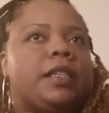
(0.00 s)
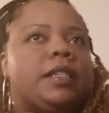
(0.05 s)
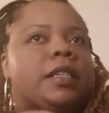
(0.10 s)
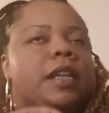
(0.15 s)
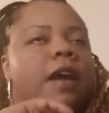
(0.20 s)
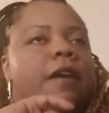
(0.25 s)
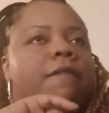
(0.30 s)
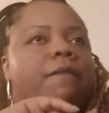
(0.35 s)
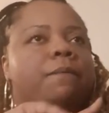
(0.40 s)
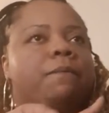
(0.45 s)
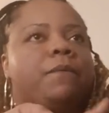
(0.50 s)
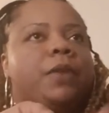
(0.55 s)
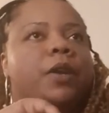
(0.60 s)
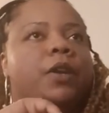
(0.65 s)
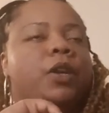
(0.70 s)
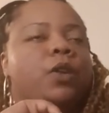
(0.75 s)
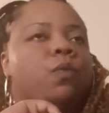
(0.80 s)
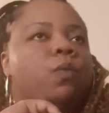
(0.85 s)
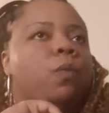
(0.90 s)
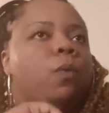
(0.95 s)
It's not
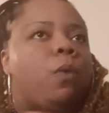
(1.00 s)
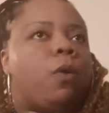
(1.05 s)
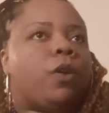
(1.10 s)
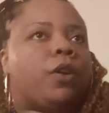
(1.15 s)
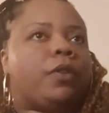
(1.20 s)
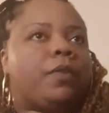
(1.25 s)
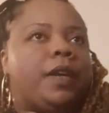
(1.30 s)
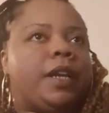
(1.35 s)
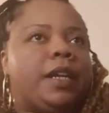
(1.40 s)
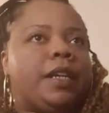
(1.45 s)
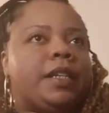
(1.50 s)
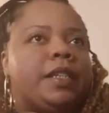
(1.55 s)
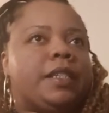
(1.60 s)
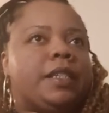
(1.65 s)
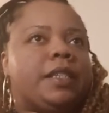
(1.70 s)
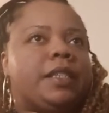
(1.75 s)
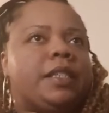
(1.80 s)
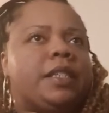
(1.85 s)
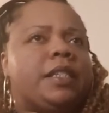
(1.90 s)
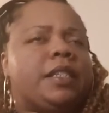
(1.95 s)
very watery in
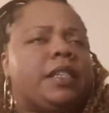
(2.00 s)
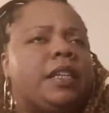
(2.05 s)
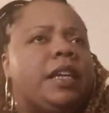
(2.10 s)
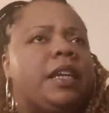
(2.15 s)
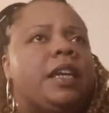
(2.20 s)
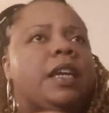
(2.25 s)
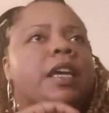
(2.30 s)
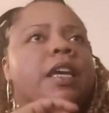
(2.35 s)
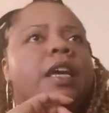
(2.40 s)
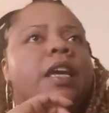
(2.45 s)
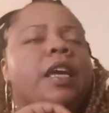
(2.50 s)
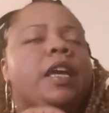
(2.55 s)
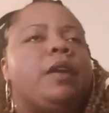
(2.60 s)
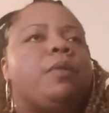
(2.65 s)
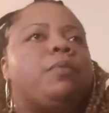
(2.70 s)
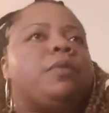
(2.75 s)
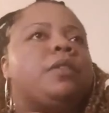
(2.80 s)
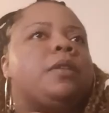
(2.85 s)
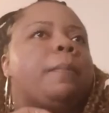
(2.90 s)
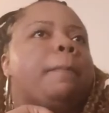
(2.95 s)
consistency.
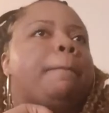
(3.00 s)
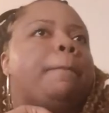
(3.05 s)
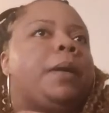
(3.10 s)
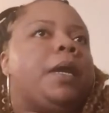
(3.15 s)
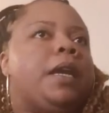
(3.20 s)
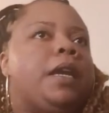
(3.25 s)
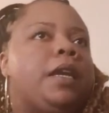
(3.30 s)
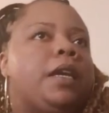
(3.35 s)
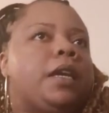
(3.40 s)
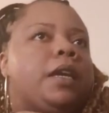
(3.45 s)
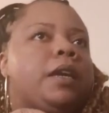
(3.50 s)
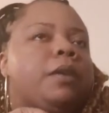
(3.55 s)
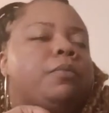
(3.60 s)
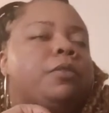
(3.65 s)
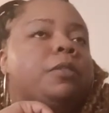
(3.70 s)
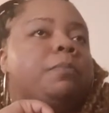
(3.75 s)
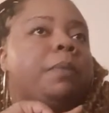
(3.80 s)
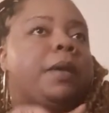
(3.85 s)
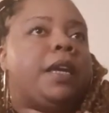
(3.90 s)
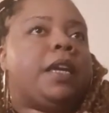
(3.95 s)
It was pink
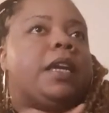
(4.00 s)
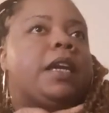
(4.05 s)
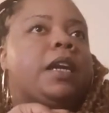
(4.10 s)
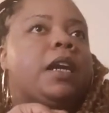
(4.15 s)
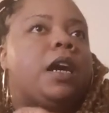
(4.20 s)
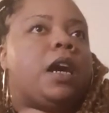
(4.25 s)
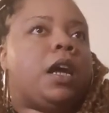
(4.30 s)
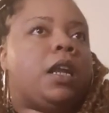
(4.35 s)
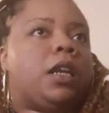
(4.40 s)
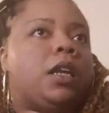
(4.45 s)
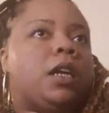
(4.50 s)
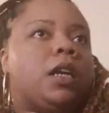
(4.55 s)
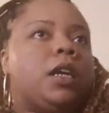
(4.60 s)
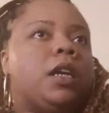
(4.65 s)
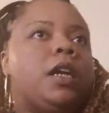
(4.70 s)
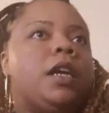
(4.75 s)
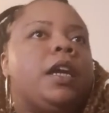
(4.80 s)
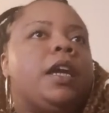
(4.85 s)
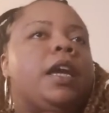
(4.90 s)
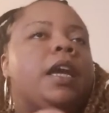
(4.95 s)
in
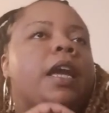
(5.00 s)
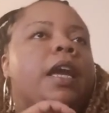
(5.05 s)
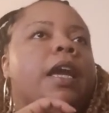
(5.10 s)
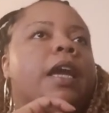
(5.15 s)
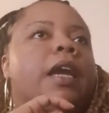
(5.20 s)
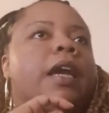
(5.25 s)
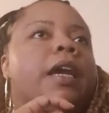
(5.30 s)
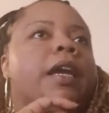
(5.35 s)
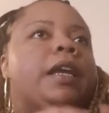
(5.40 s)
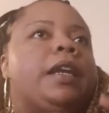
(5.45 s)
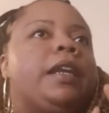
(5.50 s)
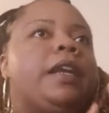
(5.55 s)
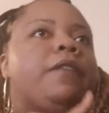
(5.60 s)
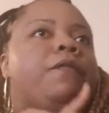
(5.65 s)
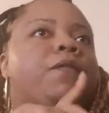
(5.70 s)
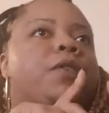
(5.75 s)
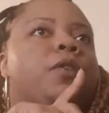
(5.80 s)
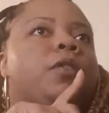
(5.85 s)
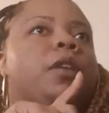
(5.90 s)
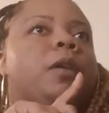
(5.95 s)
color, and it
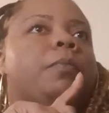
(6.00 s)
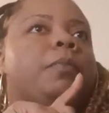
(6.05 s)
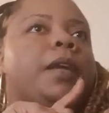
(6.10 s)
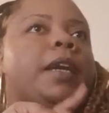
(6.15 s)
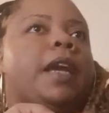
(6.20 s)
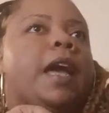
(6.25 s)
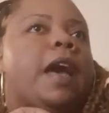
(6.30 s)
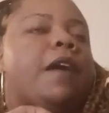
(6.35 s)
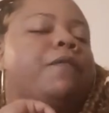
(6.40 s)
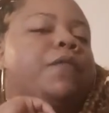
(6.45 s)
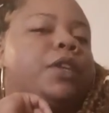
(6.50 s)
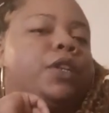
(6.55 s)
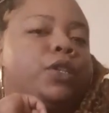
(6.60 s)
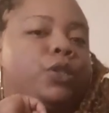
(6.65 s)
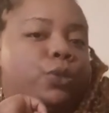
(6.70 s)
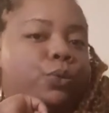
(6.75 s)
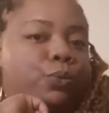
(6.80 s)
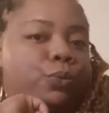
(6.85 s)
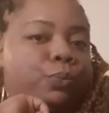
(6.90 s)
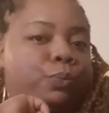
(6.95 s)
filled up like half of the
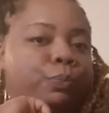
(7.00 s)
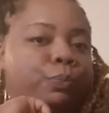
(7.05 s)
tube.